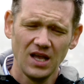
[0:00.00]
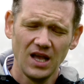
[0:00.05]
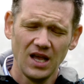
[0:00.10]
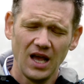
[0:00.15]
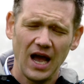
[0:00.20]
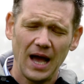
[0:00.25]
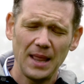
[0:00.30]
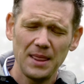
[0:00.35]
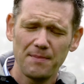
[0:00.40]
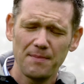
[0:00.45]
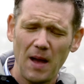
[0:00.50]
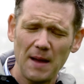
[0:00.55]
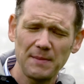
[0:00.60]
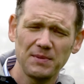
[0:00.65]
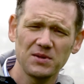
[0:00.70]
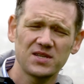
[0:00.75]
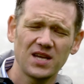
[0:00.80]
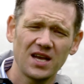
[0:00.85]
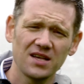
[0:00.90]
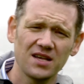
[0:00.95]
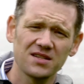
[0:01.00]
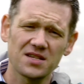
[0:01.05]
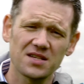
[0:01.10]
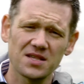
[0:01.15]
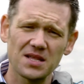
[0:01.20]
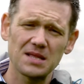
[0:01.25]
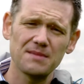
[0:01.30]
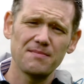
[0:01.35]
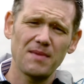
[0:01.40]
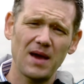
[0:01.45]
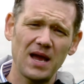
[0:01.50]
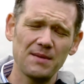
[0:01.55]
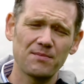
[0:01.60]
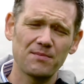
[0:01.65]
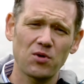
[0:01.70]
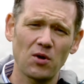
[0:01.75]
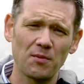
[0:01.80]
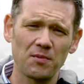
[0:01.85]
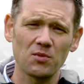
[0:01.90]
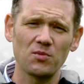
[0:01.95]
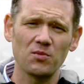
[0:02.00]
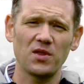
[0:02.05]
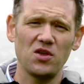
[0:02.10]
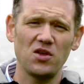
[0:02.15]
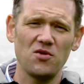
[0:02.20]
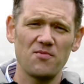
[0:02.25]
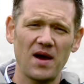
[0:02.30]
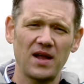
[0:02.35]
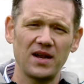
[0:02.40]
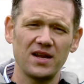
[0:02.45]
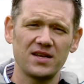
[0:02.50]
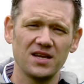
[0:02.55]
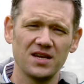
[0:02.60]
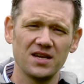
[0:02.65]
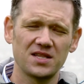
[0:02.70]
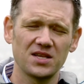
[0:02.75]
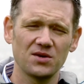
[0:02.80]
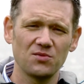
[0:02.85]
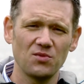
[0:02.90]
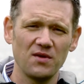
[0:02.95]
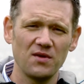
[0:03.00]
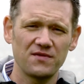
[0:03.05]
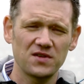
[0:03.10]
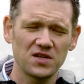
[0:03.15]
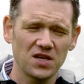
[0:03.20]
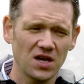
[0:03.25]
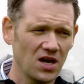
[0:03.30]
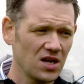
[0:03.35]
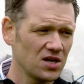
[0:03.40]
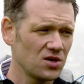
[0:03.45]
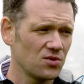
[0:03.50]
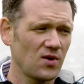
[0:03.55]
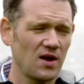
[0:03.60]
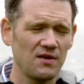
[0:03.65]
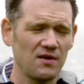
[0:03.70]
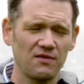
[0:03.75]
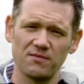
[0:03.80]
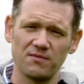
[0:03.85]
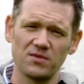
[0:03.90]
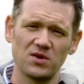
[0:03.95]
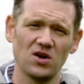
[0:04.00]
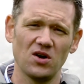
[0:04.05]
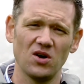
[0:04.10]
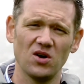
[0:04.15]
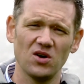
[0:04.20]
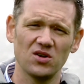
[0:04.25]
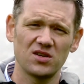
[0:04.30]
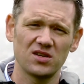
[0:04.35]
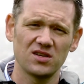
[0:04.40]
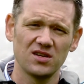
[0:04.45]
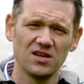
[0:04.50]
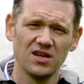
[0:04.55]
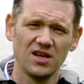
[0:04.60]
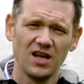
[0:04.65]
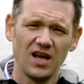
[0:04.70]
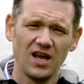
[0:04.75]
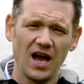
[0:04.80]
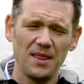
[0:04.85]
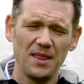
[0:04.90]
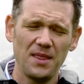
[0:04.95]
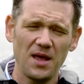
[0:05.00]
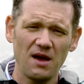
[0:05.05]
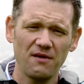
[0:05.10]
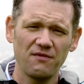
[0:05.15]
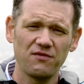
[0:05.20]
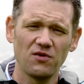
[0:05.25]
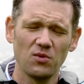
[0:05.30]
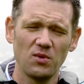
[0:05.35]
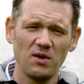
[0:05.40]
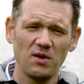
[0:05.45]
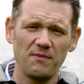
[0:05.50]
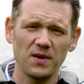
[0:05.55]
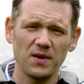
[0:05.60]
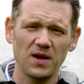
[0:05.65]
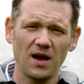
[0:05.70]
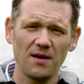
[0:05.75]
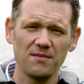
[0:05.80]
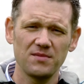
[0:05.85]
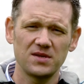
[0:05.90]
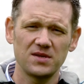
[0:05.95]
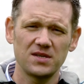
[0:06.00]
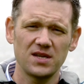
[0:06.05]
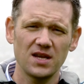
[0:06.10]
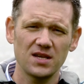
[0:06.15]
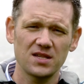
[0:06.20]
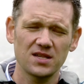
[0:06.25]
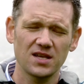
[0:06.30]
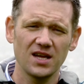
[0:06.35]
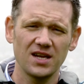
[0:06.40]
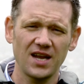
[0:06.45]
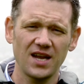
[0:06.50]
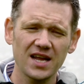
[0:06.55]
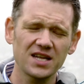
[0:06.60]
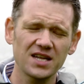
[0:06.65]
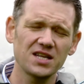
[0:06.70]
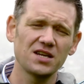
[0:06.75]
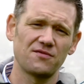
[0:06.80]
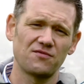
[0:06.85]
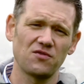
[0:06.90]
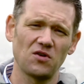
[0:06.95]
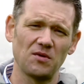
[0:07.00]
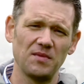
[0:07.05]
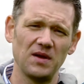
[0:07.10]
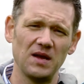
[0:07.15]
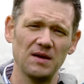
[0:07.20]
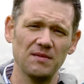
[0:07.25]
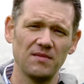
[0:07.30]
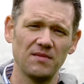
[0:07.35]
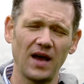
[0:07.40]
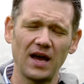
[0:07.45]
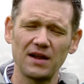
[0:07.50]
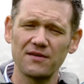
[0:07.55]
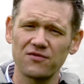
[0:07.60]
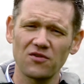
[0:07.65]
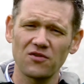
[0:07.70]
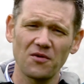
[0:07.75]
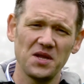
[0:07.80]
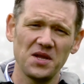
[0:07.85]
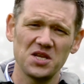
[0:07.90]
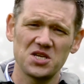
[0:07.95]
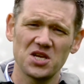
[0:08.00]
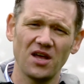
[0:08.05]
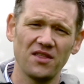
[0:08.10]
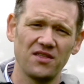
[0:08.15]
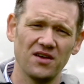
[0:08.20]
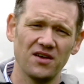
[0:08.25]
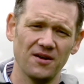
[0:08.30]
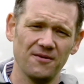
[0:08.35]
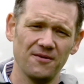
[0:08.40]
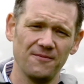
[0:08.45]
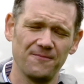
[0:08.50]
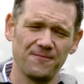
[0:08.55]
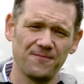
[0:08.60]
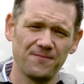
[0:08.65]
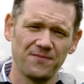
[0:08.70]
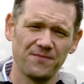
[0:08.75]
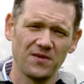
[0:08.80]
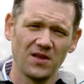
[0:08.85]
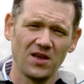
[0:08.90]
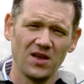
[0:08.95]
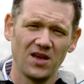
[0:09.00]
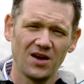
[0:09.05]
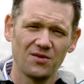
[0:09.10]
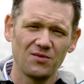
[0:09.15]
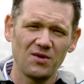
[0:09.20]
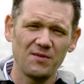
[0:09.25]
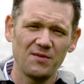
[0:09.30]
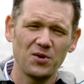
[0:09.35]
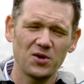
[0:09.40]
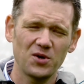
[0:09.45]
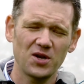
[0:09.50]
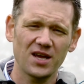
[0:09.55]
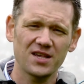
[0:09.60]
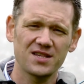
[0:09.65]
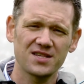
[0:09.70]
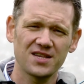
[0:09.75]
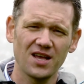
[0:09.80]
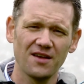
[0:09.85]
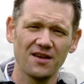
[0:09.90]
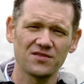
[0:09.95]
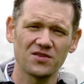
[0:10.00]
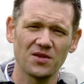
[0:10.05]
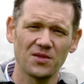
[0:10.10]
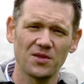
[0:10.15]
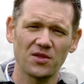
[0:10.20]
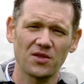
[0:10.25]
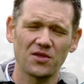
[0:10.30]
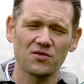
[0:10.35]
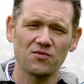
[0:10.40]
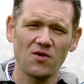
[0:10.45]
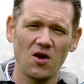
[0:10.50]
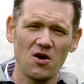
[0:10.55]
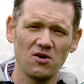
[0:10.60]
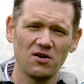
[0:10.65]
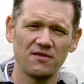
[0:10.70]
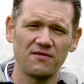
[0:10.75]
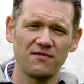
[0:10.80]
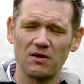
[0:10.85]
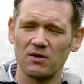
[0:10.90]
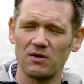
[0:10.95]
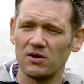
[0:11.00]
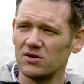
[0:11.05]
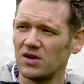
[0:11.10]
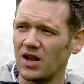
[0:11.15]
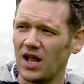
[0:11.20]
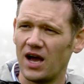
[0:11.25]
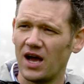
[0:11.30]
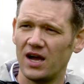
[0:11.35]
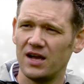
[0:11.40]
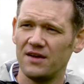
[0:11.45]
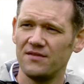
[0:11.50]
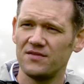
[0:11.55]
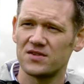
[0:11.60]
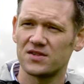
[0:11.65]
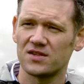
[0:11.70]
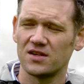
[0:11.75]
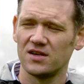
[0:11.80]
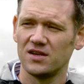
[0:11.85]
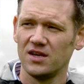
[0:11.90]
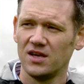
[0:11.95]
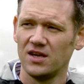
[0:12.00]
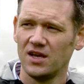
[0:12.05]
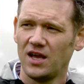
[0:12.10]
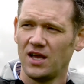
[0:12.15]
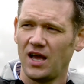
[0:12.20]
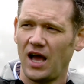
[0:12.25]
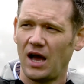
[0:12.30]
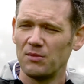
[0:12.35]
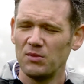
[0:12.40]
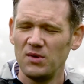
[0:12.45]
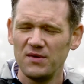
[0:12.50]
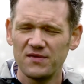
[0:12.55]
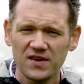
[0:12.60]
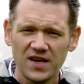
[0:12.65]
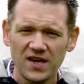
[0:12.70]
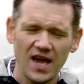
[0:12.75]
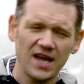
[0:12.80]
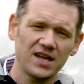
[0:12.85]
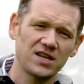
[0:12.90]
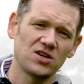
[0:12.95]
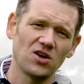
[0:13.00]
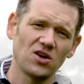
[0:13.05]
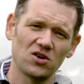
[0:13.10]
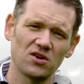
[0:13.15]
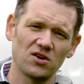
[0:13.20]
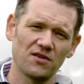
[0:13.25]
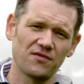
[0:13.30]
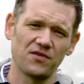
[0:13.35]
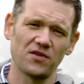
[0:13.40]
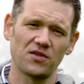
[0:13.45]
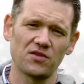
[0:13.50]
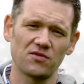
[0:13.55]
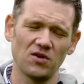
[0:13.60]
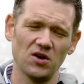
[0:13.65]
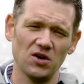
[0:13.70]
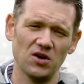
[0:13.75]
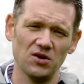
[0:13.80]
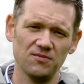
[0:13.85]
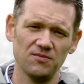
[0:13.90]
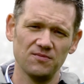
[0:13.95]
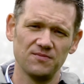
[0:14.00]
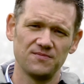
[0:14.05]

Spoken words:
And the Bible tells us that the main problem with humanity is that we've turned away from God, and therefore we've become disconnected from him and from each other. We've put ourselves on the throne of our own lives, and we've kicked God off the throne.